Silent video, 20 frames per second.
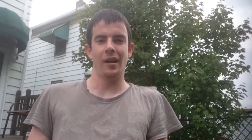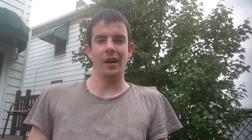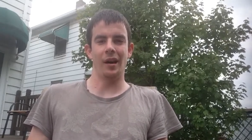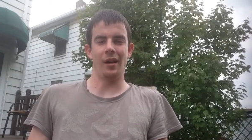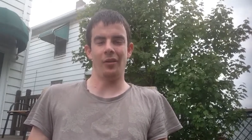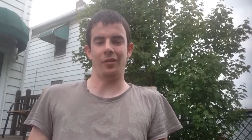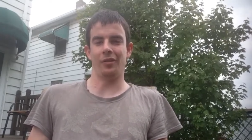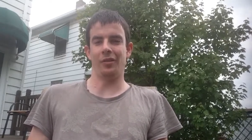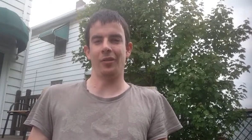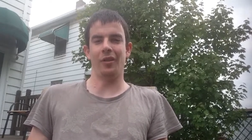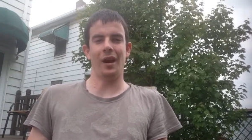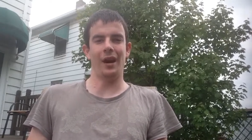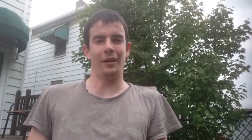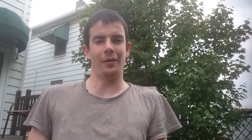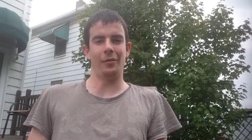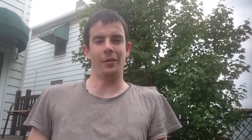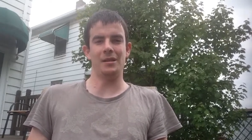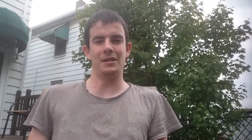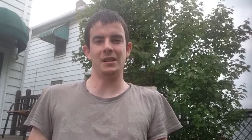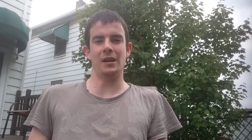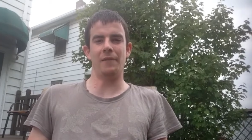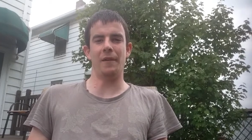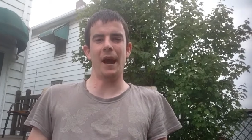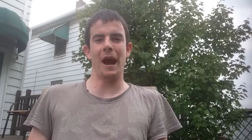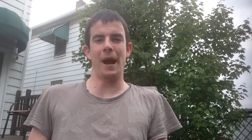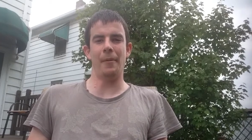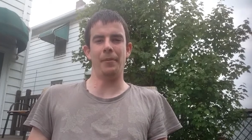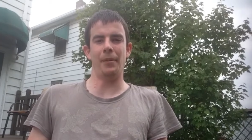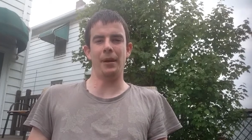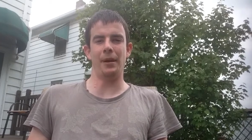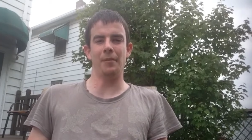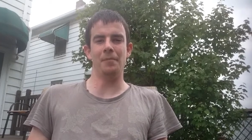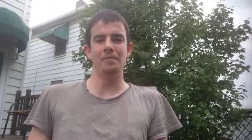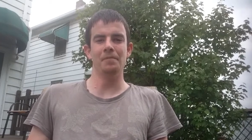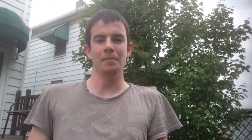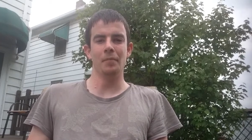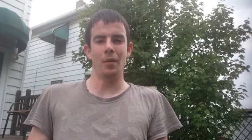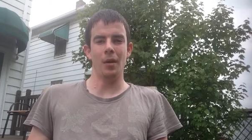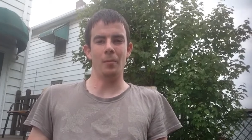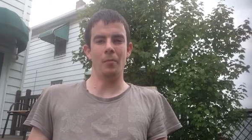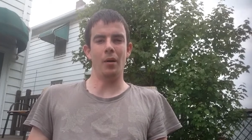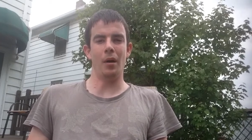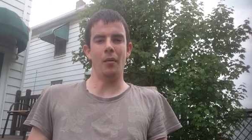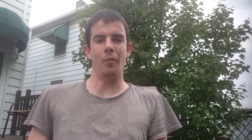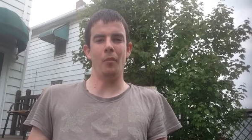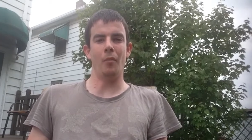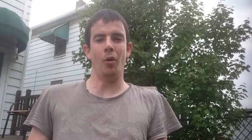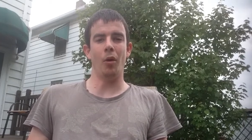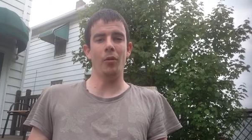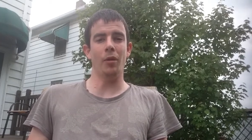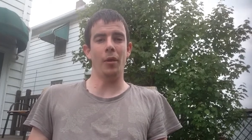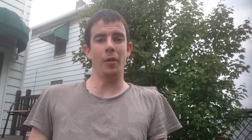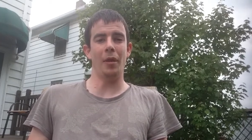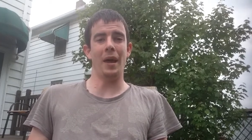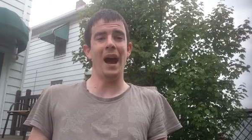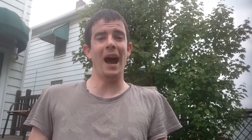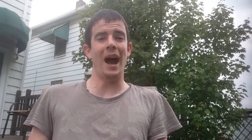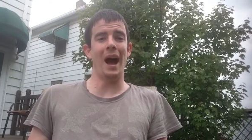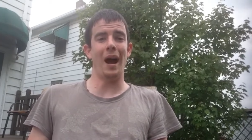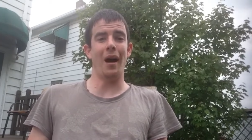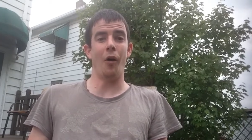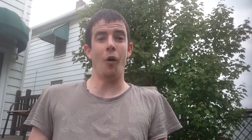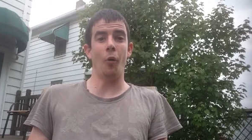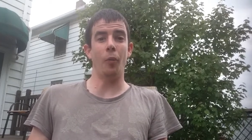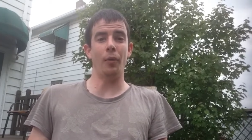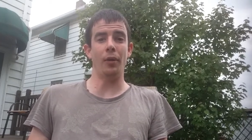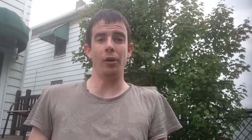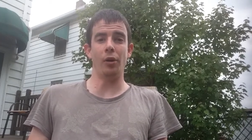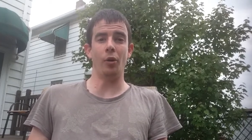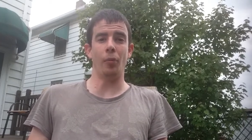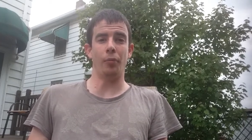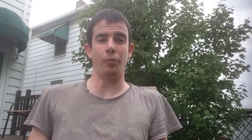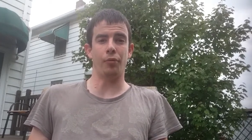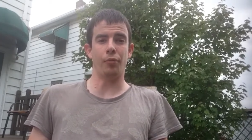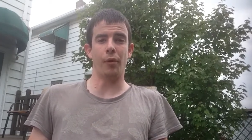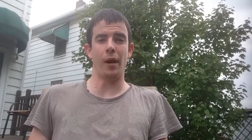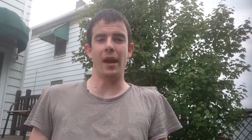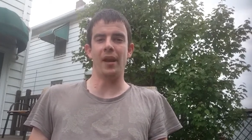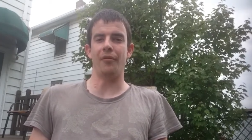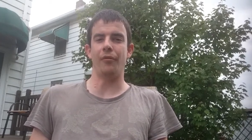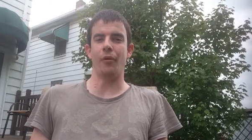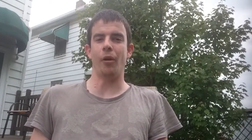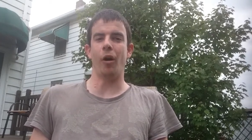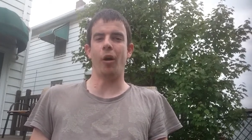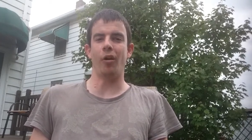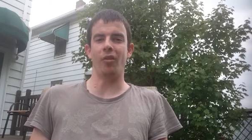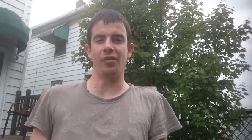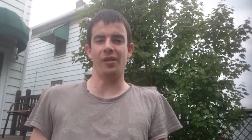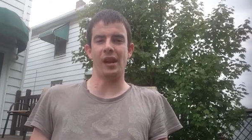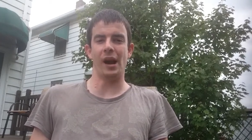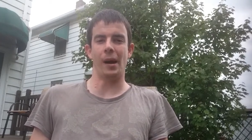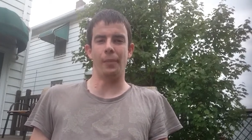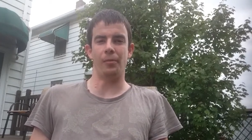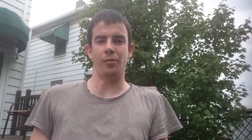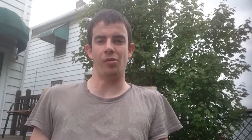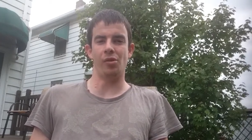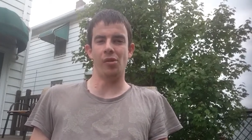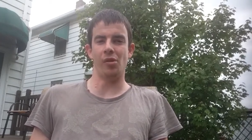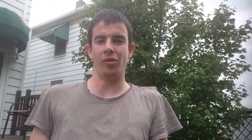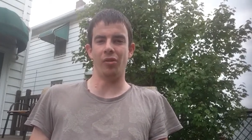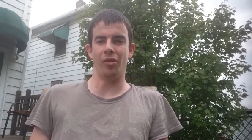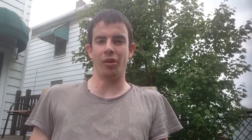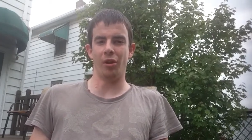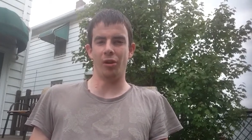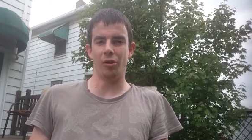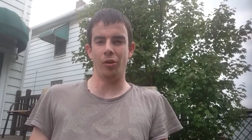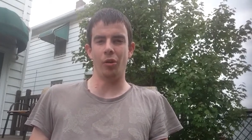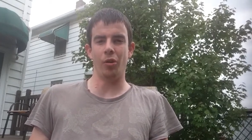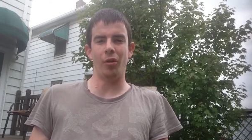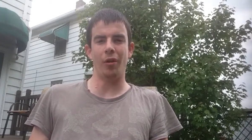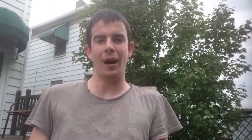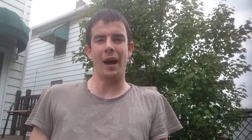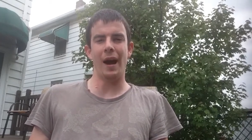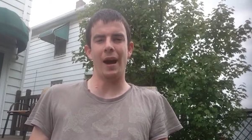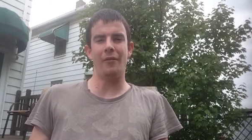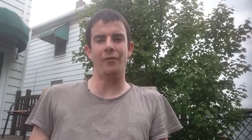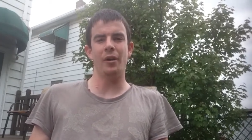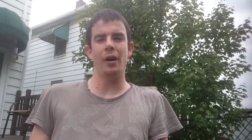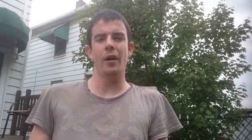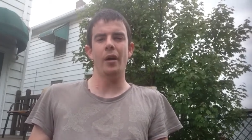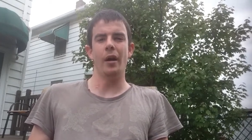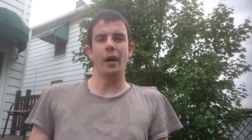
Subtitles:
There's a lot of great stuff happening, but more than that, I hope that you'll pray for all the opportunities that you'll have